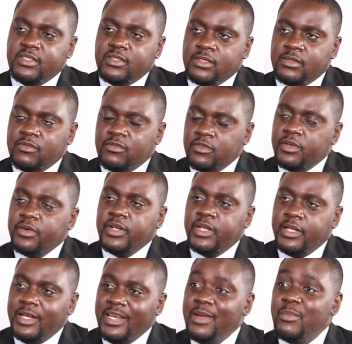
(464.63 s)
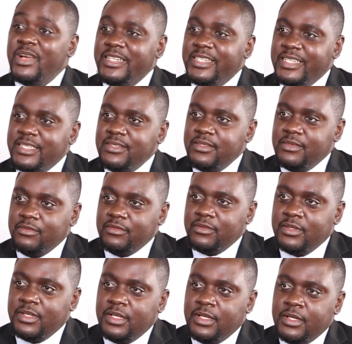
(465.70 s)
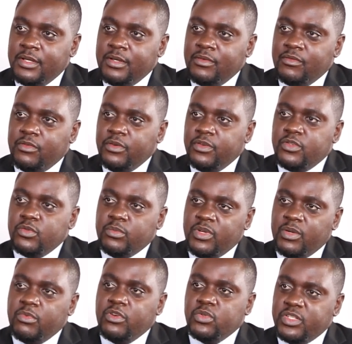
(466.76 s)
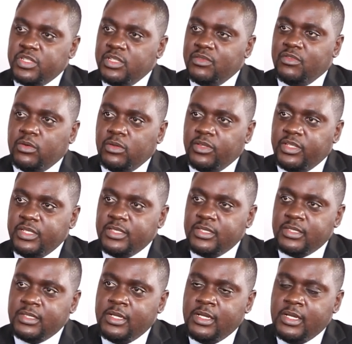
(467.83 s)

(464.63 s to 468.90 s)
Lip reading: is very labor intensive for you to be able to achieve all this.